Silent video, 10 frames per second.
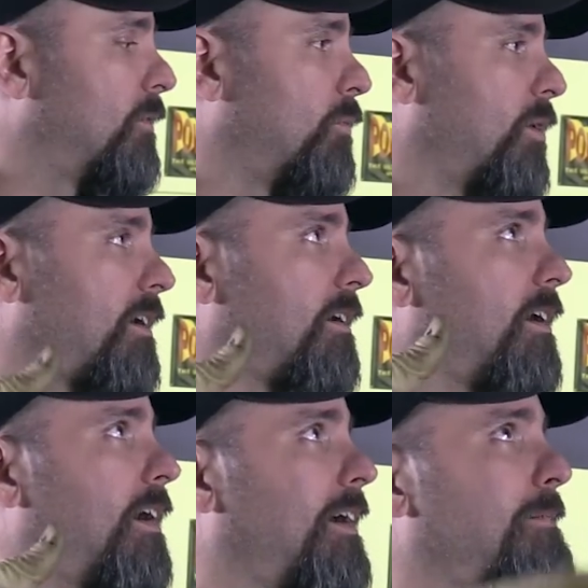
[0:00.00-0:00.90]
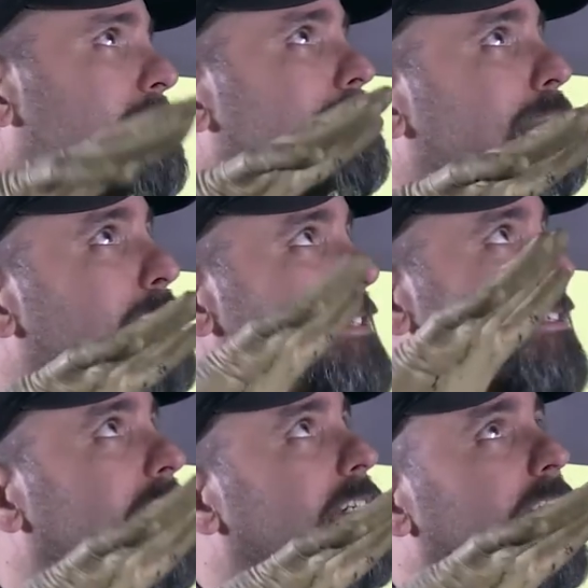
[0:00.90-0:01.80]
were uh,
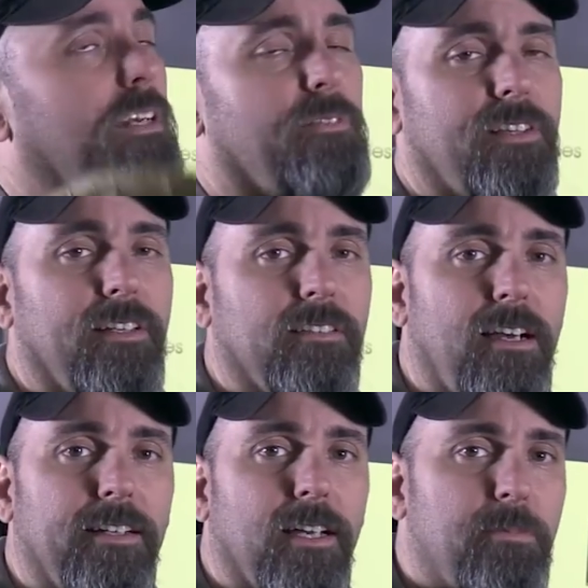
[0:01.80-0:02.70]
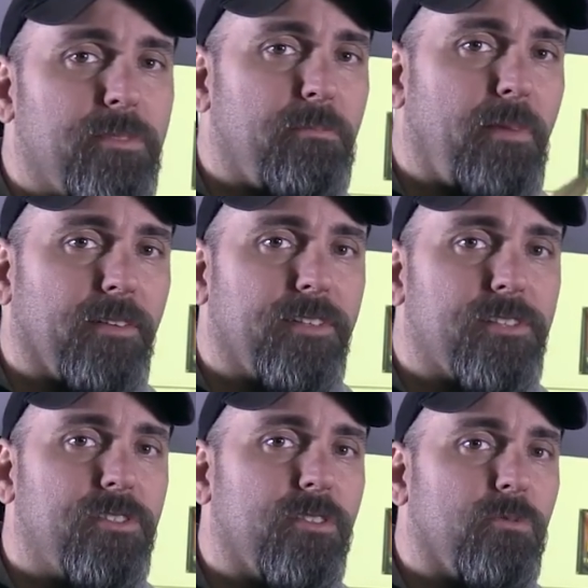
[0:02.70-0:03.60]
basically getting everything lined up to mount
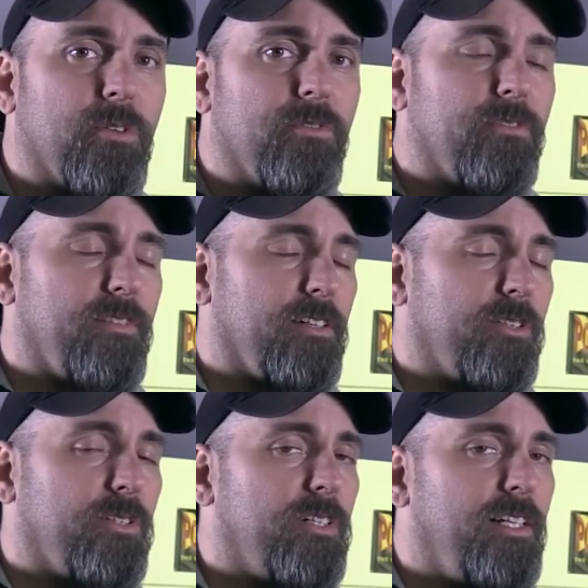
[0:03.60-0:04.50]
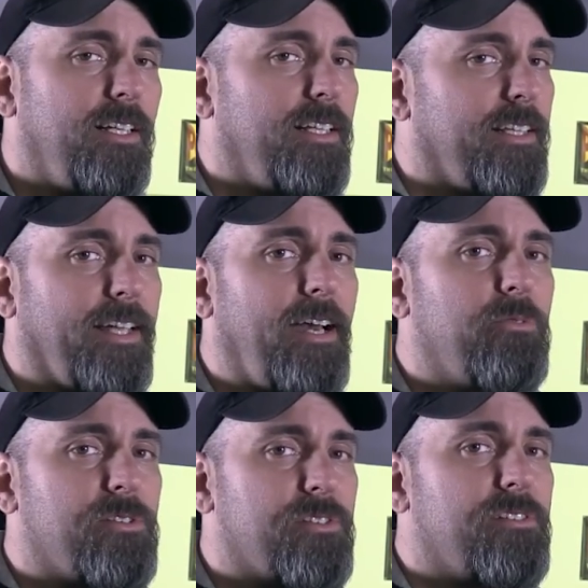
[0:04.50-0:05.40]
this to the roof of the vehicle. That
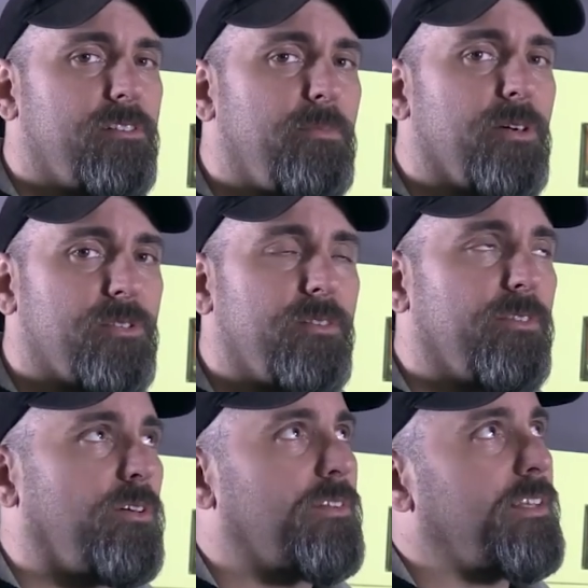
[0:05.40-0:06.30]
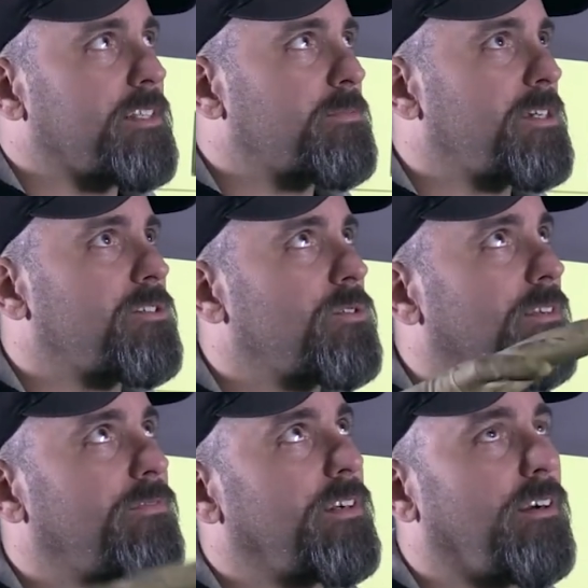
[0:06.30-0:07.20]
was the most difficult thing, especially trying
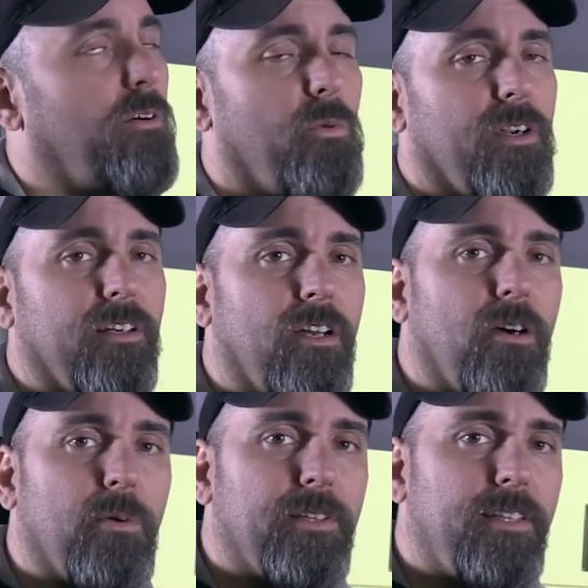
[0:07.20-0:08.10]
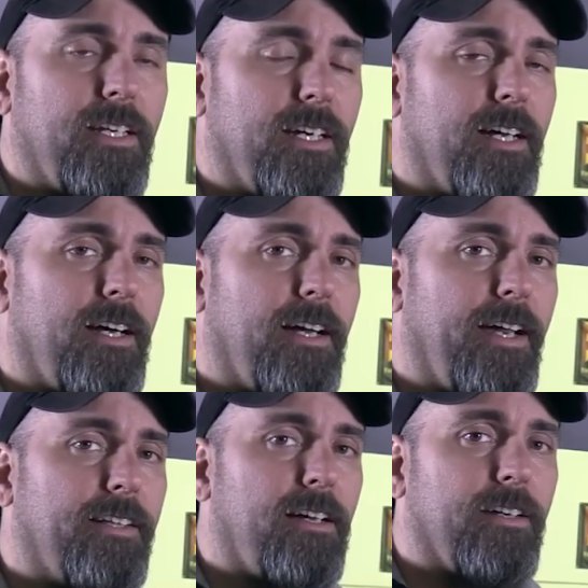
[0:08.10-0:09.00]
to figure out where to go with the uh,
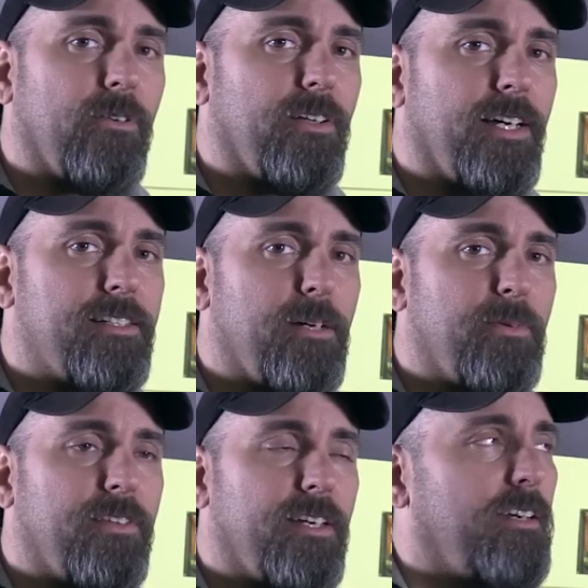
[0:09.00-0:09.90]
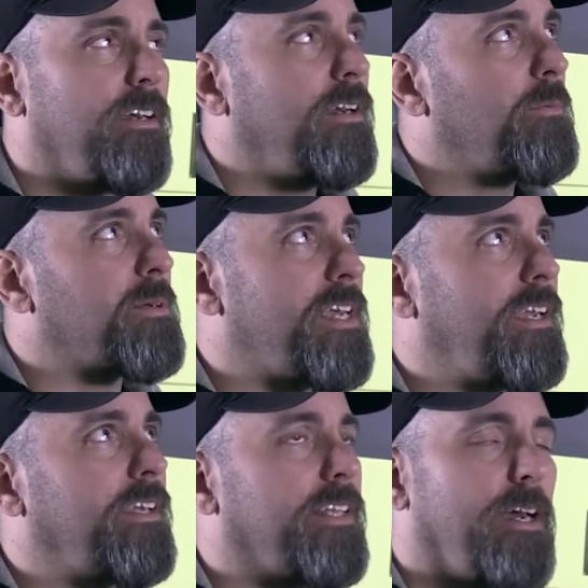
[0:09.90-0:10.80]
headliner, all that type of thing. But
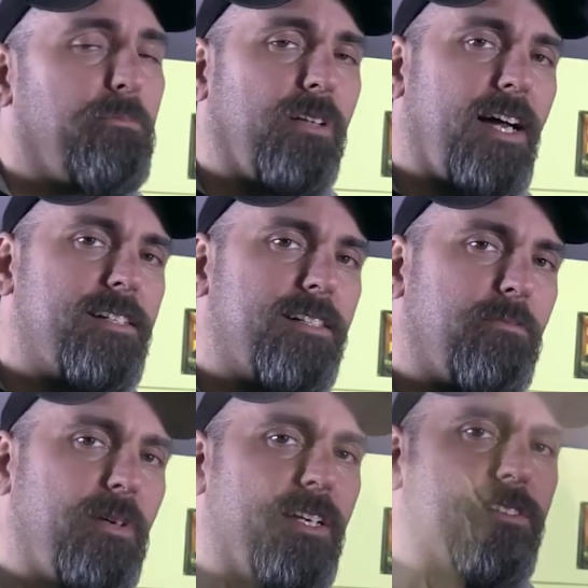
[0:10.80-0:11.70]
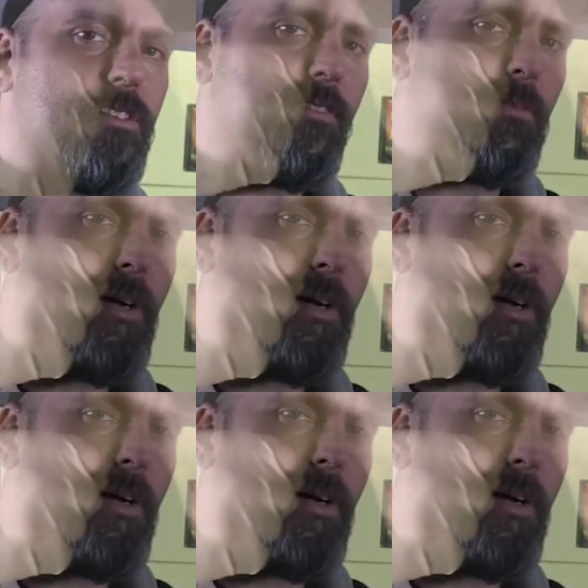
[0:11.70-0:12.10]
taking that plastic piece off the